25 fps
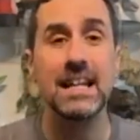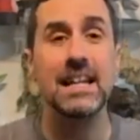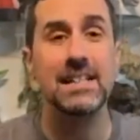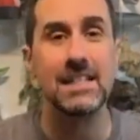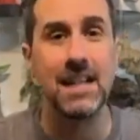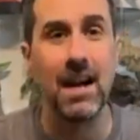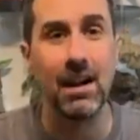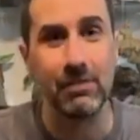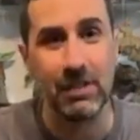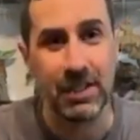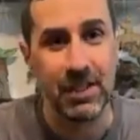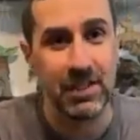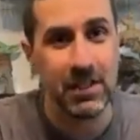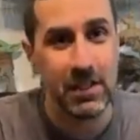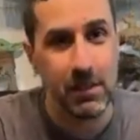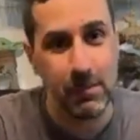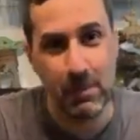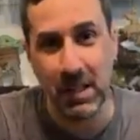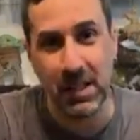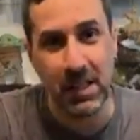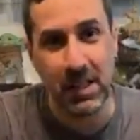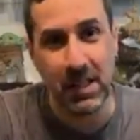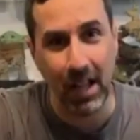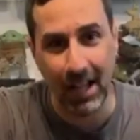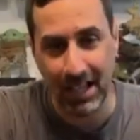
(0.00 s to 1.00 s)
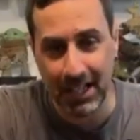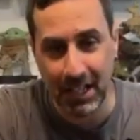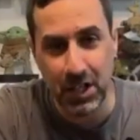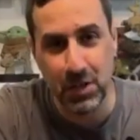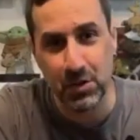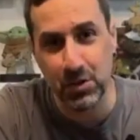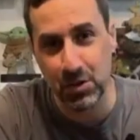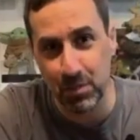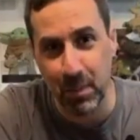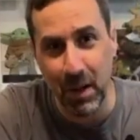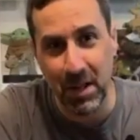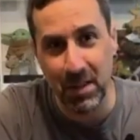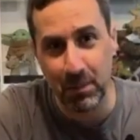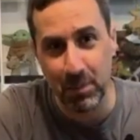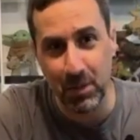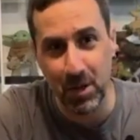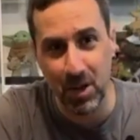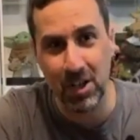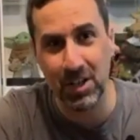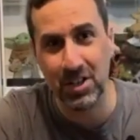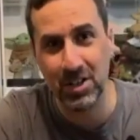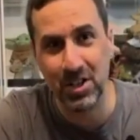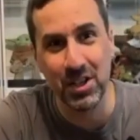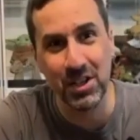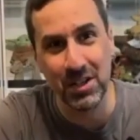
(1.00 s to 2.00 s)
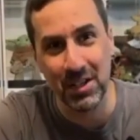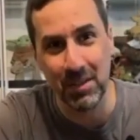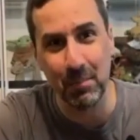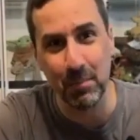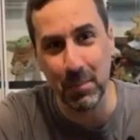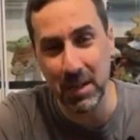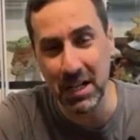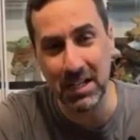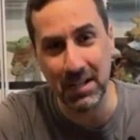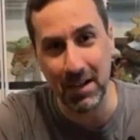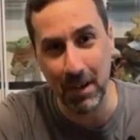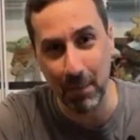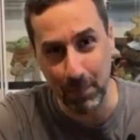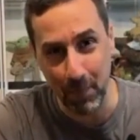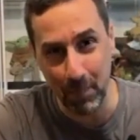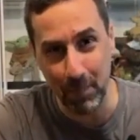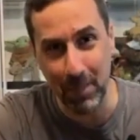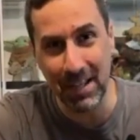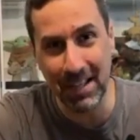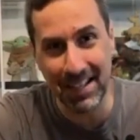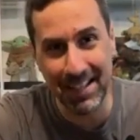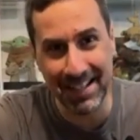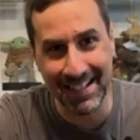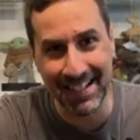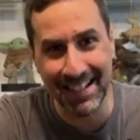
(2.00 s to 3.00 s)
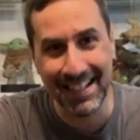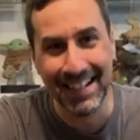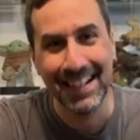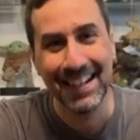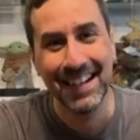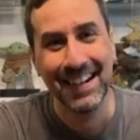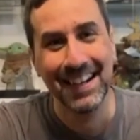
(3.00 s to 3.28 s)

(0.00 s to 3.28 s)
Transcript: It's obviously been used by the production and beat up a bit.